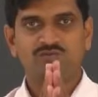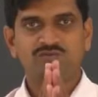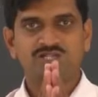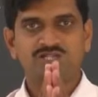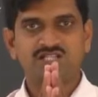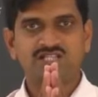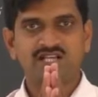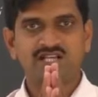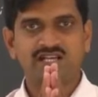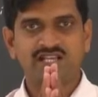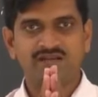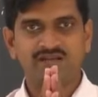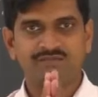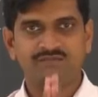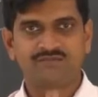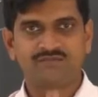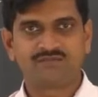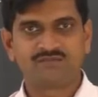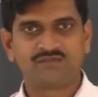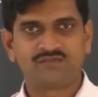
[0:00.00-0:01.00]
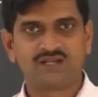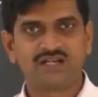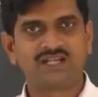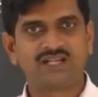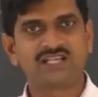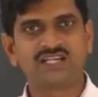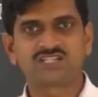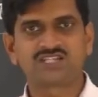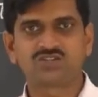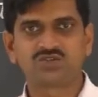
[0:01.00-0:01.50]
Shri Sai Ram.
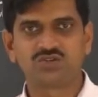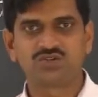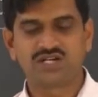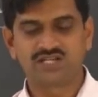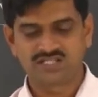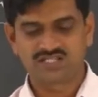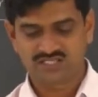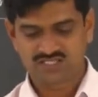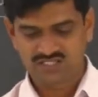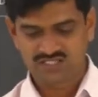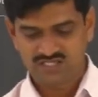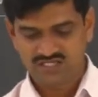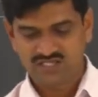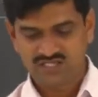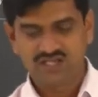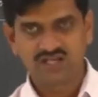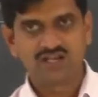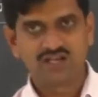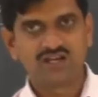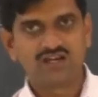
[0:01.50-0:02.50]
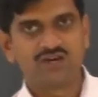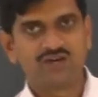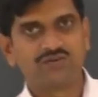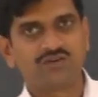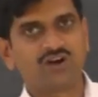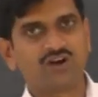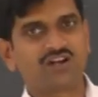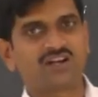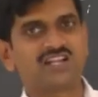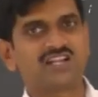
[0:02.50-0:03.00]
Dear students,
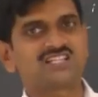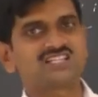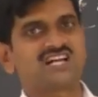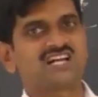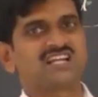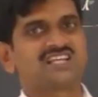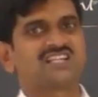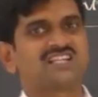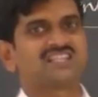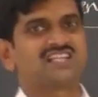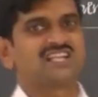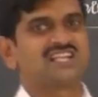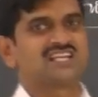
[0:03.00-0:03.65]
we already started the